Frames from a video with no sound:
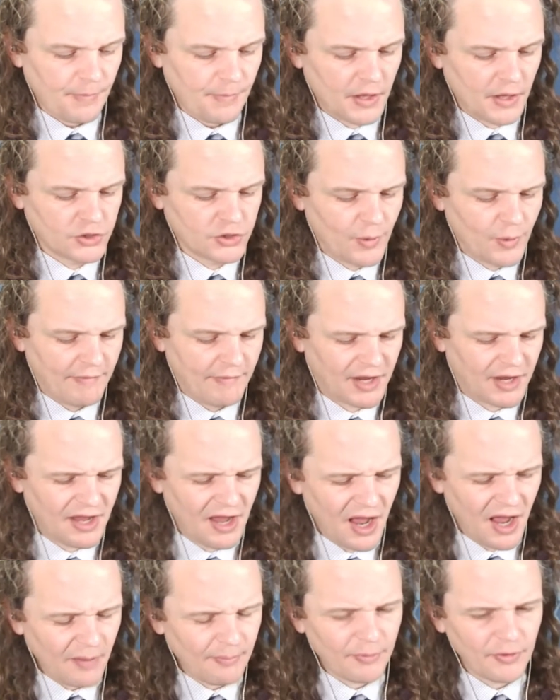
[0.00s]
So we have a
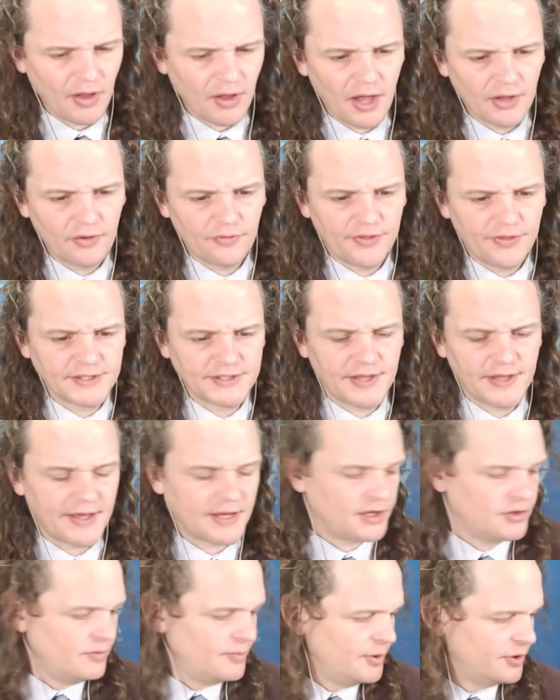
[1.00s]
couple other things on that.
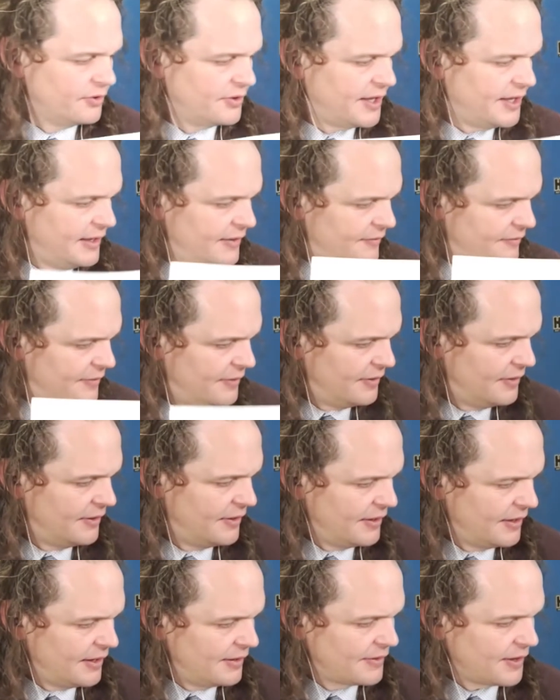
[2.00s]
Can you believe
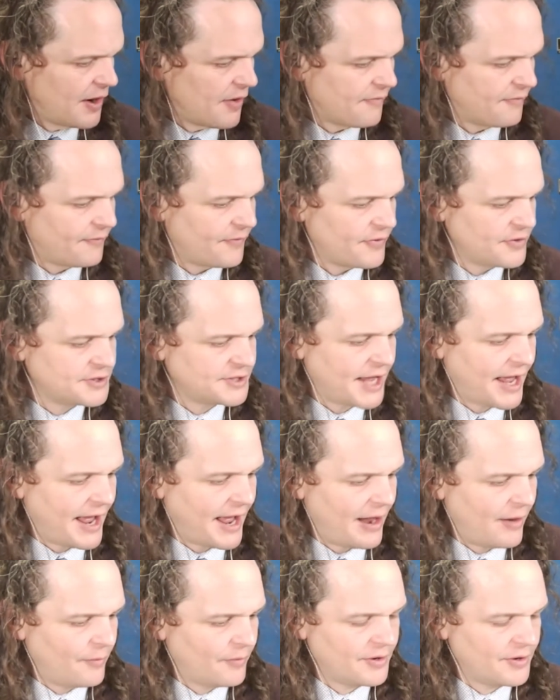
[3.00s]
that our first
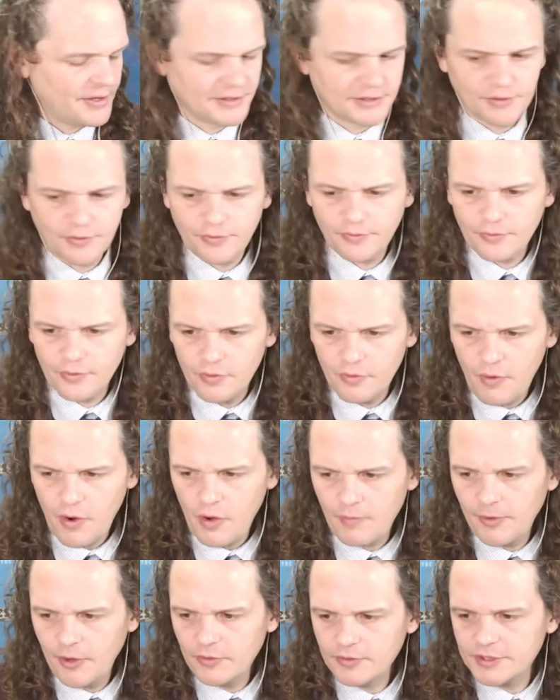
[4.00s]
hour is through
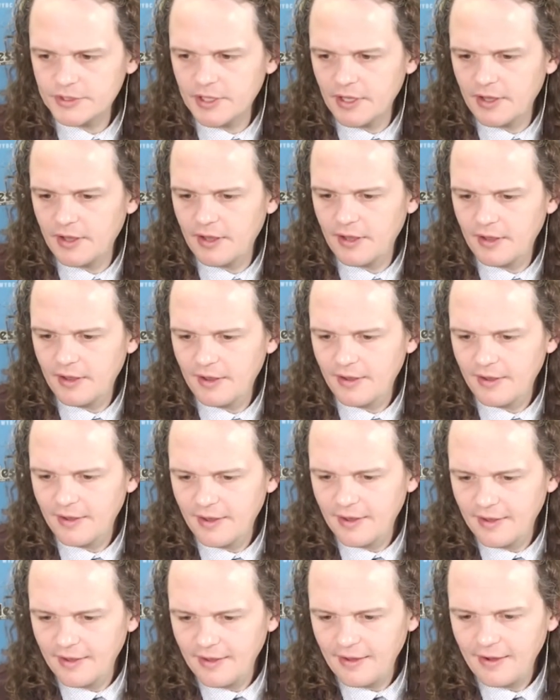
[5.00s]
almost?
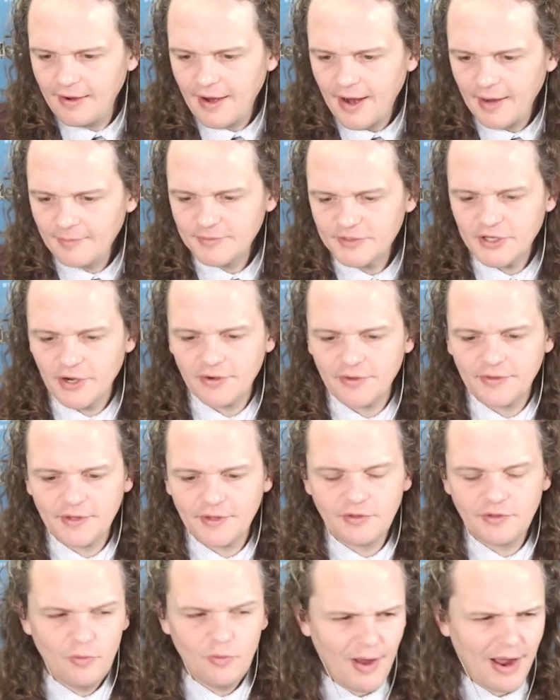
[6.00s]
I'm starting to
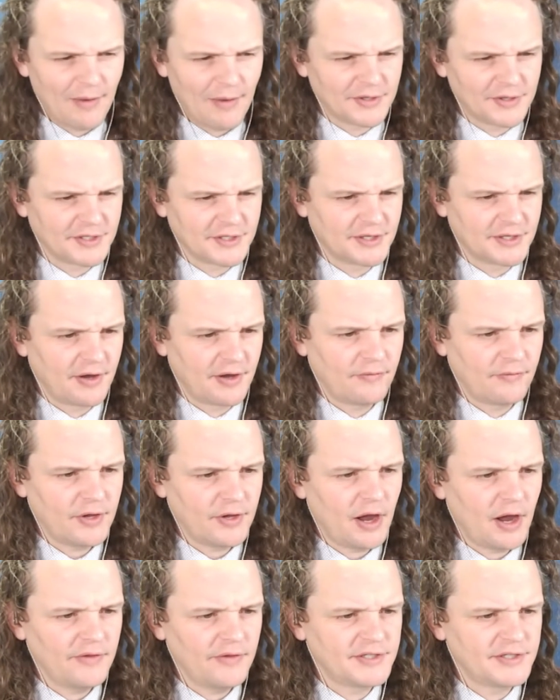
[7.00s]
think 2 hours is enough.
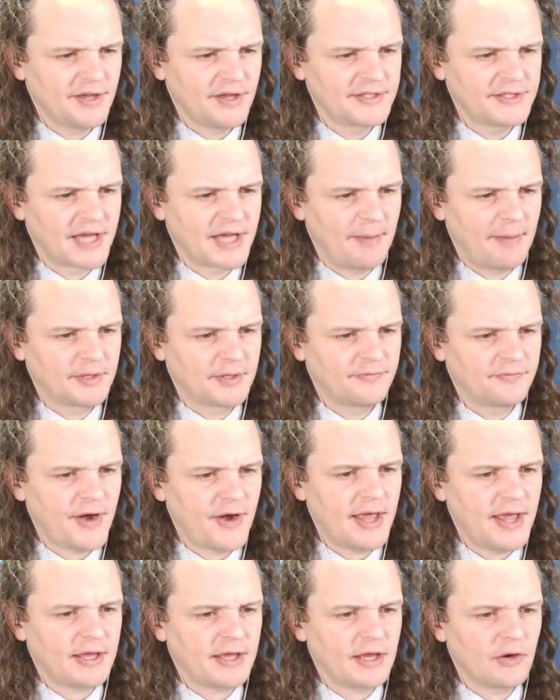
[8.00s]
Look at all these nice comments.
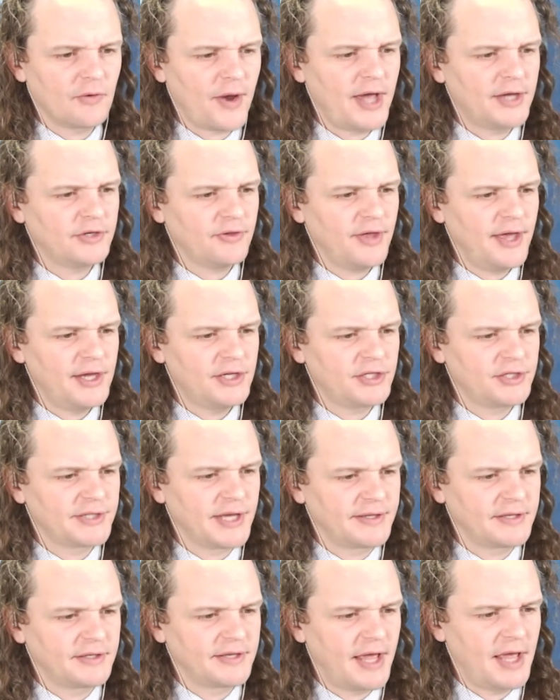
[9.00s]
Frank, congratulations
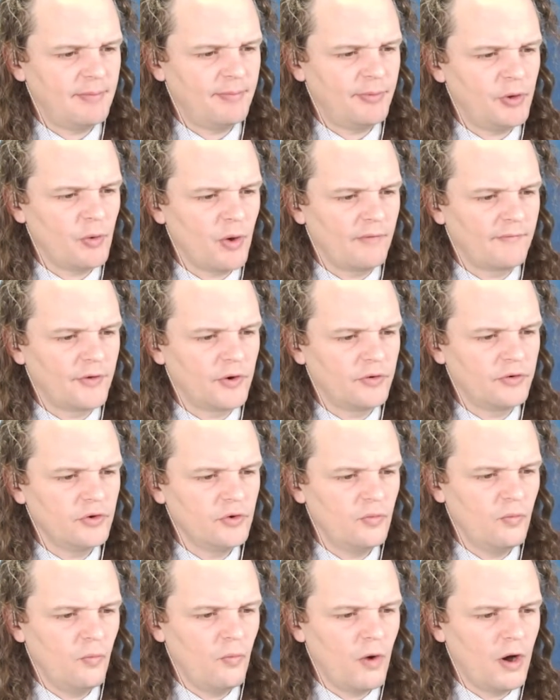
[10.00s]
on the debut of your
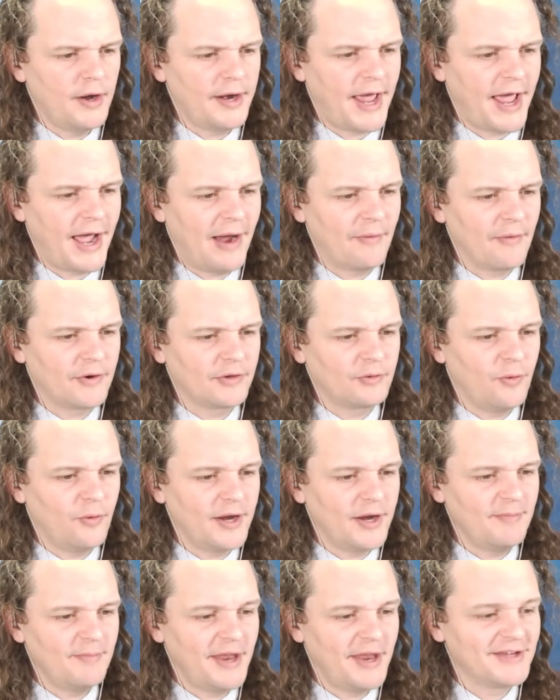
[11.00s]
new 1 hour and
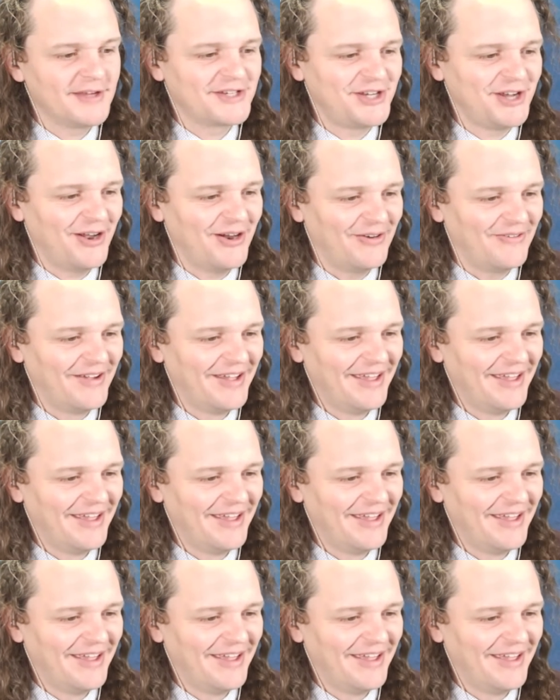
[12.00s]
20-minute show.